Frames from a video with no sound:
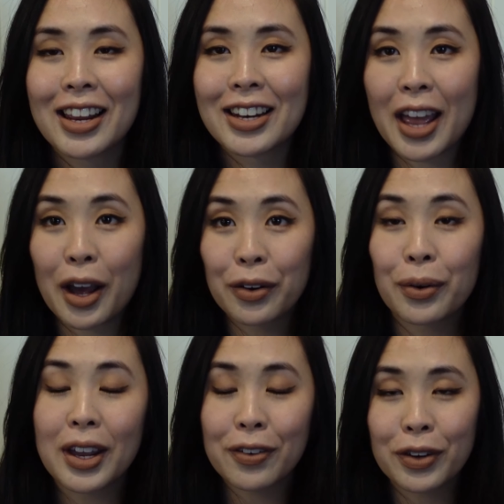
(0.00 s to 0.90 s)
Now,
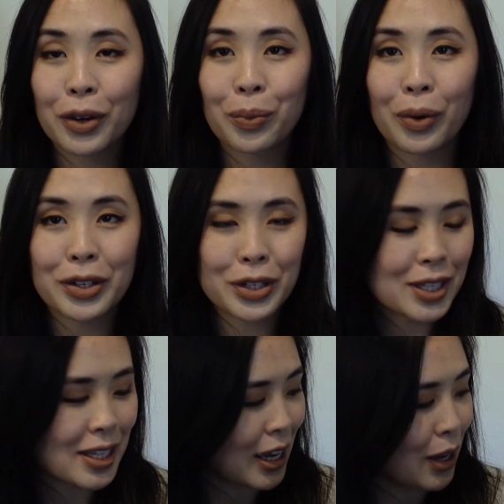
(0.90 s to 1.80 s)
if you want to
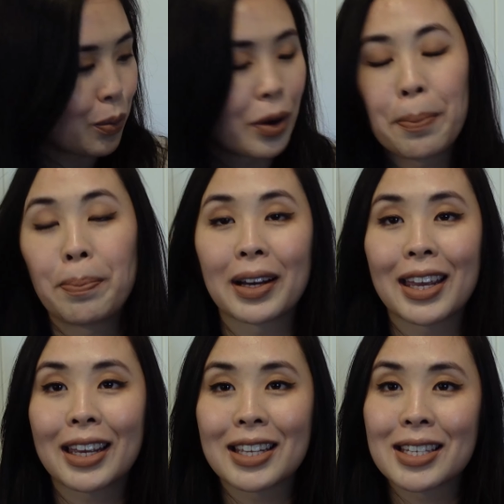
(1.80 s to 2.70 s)
see what
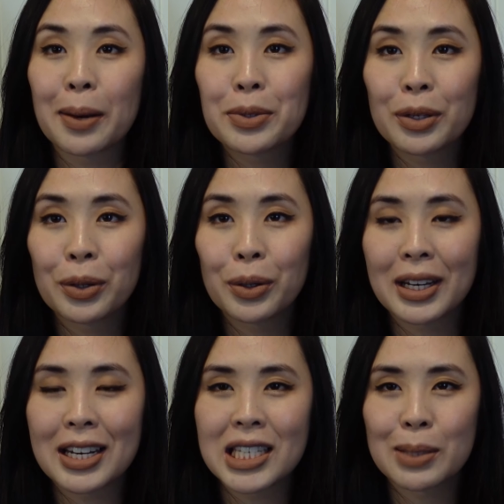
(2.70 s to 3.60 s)
Bucky gets up to
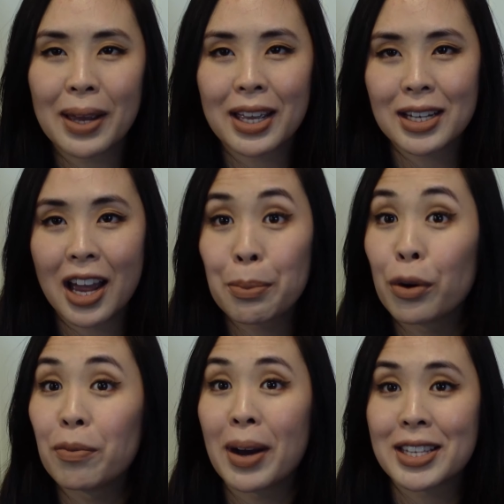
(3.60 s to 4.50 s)
in his spare time
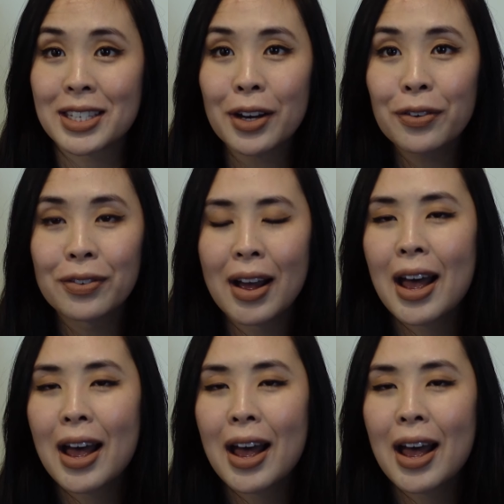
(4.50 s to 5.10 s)
or myself,